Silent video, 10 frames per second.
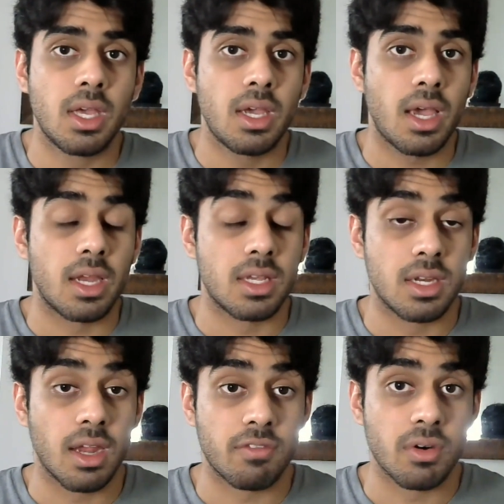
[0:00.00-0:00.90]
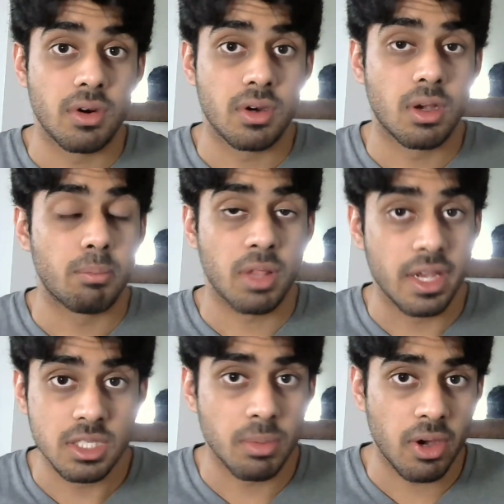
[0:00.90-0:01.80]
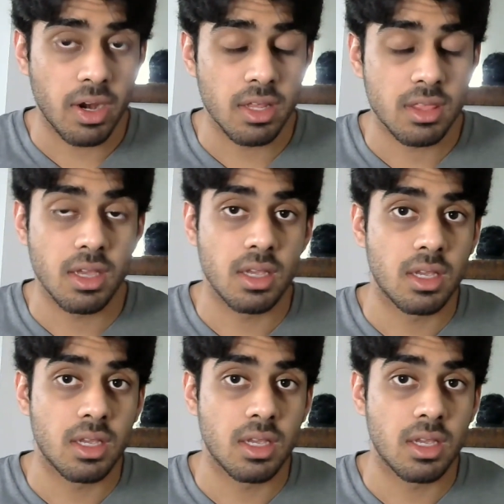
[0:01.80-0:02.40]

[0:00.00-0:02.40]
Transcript: and he never complains about anything.